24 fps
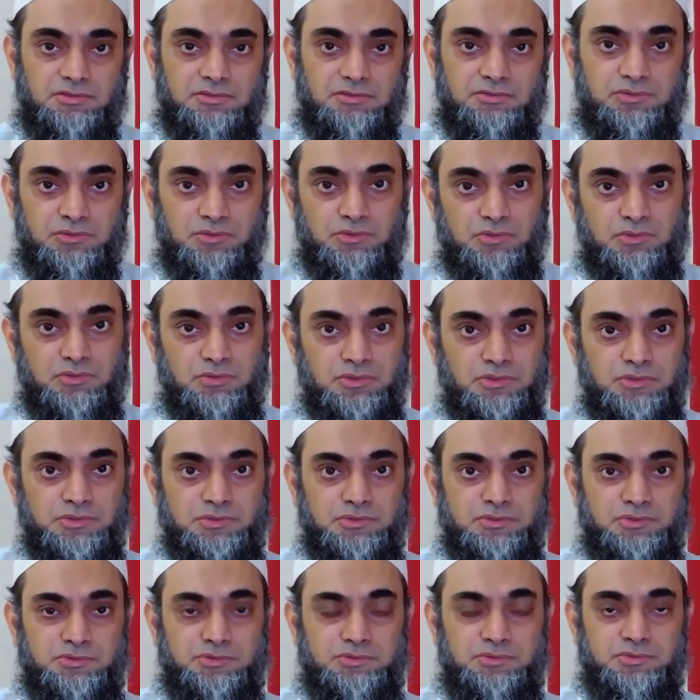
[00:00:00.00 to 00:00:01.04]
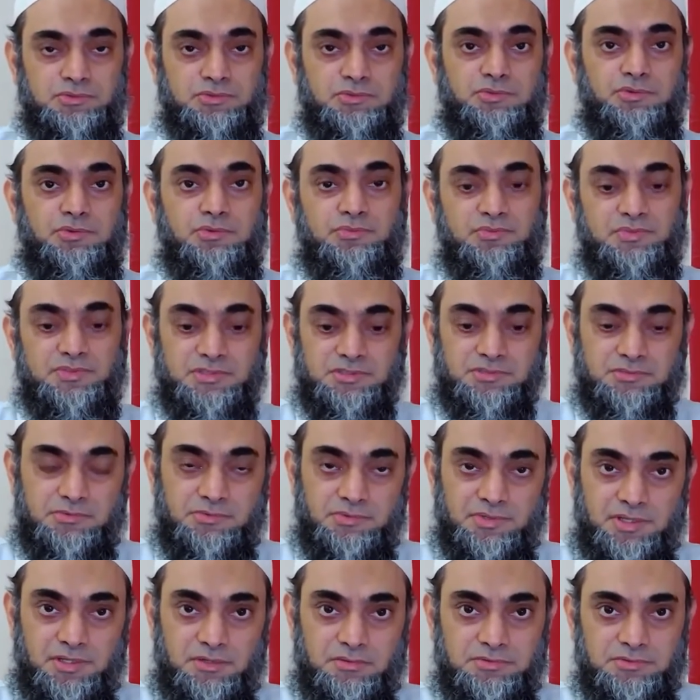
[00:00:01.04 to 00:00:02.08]
those who with the
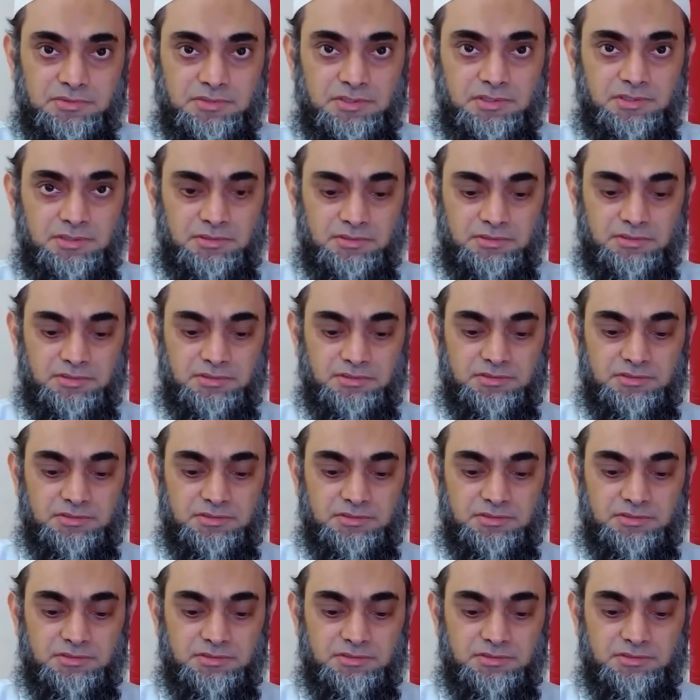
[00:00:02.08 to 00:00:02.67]
curiosity,